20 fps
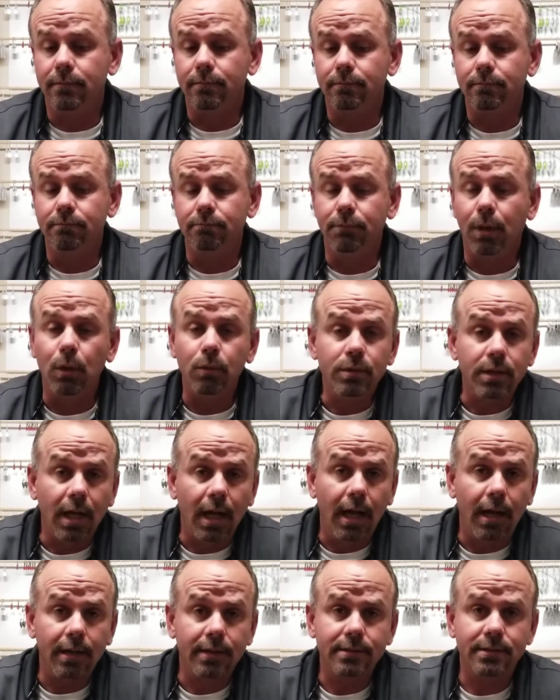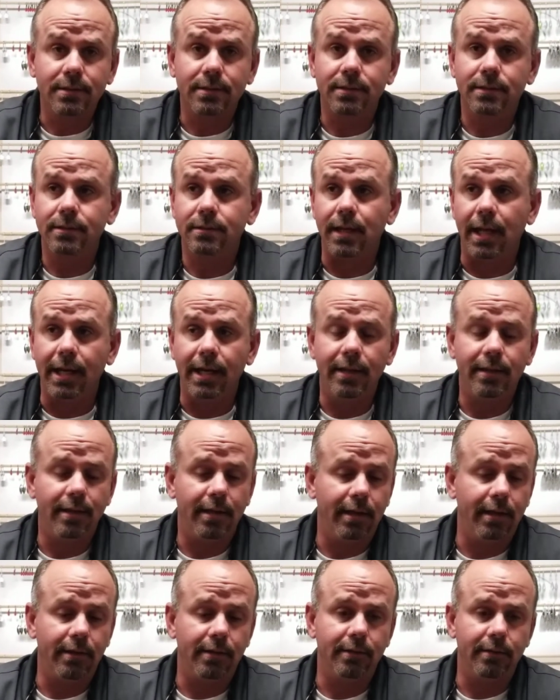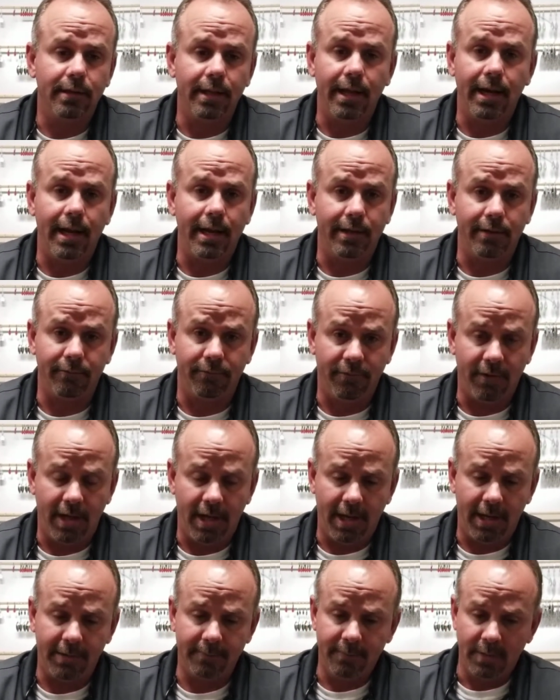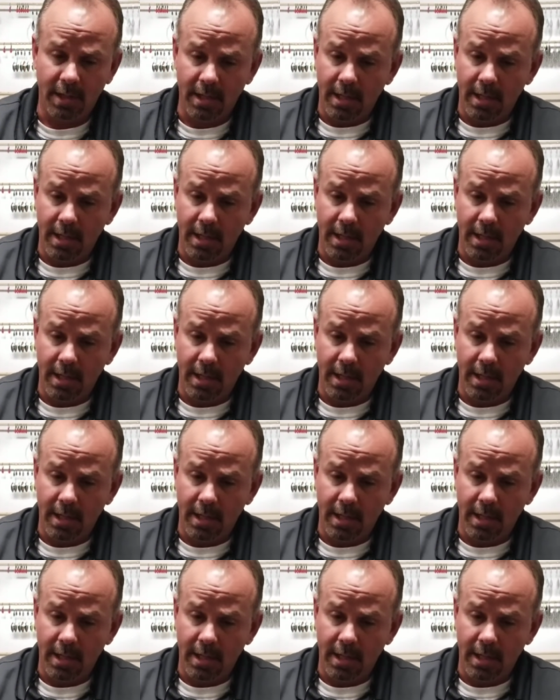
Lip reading: boat docks, anything that I can find.